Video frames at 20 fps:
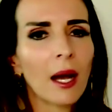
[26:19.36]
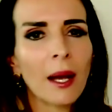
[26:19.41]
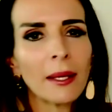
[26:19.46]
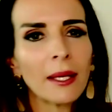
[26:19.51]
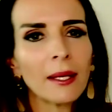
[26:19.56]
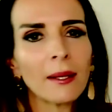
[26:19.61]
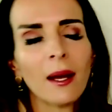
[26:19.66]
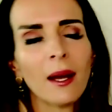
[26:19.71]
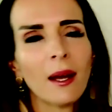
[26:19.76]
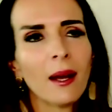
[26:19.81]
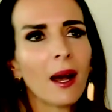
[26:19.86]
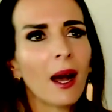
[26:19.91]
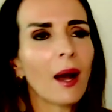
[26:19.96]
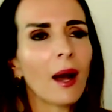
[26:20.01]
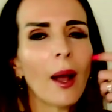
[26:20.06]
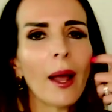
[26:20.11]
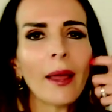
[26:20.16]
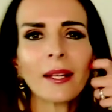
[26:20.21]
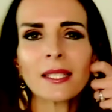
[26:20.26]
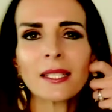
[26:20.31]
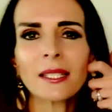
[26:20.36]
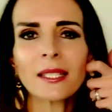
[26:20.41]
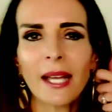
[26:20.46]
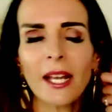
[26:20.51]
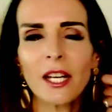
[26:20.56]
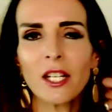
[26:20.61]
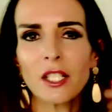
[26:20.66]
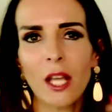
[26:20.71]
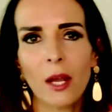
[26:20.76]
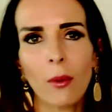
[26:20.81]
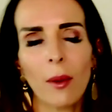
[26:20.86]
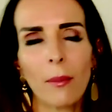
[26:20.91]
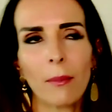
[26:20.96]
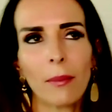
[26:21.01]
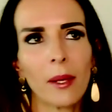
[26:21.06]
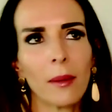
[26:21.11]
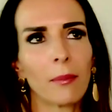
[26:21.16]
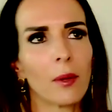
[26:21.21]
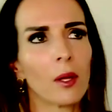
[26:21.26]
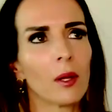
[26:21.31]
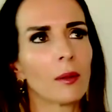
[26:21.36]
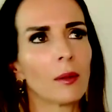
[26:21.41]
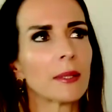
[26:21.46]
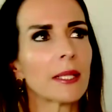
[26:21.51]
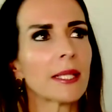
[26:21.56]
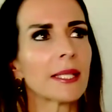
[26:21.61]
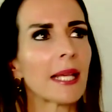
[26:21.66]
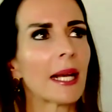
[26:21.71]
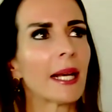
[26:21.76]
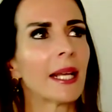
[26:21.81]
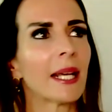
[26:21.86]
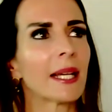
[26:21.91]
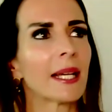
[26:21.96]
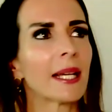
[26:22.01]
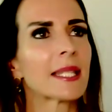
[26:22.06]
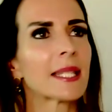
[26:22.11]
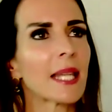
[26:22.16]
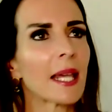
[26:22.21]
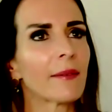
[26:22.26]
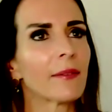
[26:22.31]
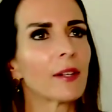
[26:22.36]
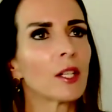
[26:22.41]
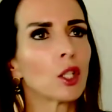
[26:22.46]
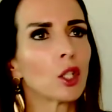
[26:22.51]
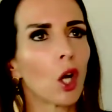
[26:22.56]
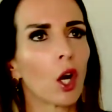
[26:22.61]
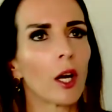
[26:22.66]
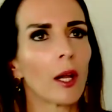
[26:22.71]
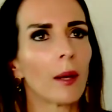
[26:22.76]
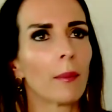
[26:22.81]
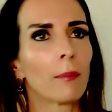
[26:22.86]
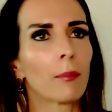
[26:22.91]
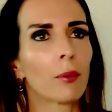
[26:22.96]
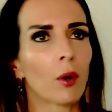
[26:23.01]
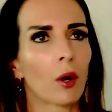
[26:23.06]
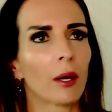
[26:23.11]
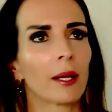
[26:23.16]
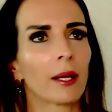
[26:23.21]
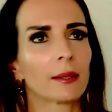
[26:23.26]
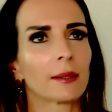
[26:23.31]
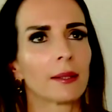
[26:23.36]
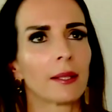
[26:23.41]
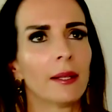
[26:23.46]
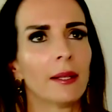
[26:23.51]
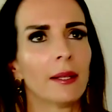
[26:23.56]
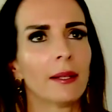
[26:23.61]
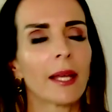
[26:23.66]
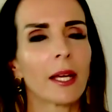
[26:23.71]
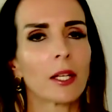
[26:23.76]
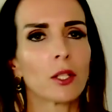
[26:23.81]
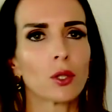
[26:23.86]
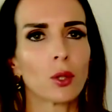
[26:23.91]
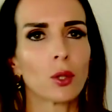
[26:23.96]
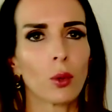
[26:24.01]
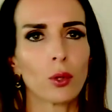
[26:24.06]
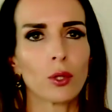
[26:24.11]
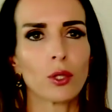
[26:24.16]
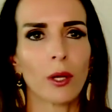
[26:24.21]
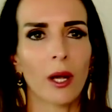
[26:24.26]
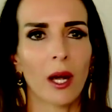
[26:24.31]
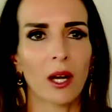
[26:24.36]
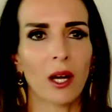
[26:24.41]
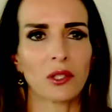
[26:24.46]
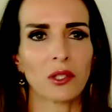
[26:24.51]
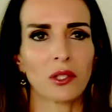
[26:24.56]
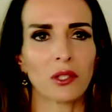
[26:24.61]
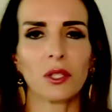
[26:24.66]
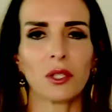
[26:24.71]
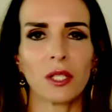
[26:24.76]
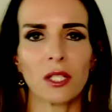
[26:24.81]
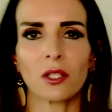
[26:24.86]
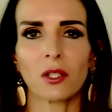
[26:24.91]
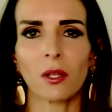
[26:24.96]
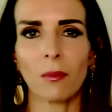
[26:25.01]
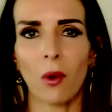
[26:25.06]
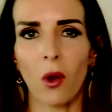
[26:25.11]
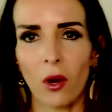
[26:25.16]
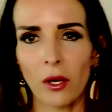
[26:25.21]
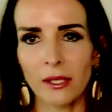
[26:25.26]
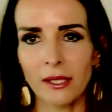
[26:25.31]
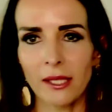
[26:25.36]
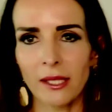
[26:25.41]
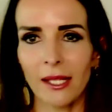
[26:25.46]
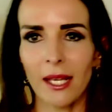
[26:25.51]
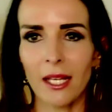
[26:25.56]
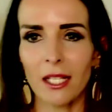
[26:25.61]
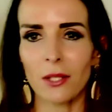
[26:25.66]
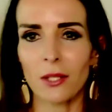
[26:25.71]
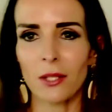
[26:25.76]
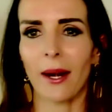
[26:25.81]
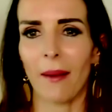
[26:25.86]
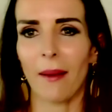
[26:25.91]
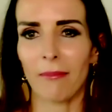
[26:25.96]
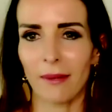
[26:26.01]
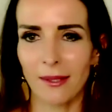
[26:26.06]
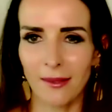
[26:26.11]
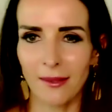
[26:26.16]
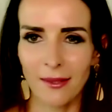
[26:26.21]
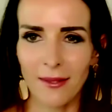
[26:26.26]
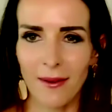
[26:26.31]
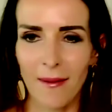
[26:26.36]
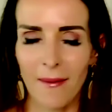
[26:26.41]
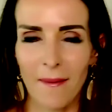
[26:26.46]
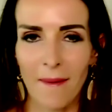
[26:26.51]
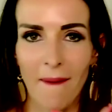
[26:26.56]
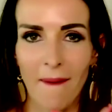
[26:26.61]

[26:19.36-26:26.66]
I mean, at a stage, there were people selling a $7 product that taught you how to do digital marketing. Guess what happened?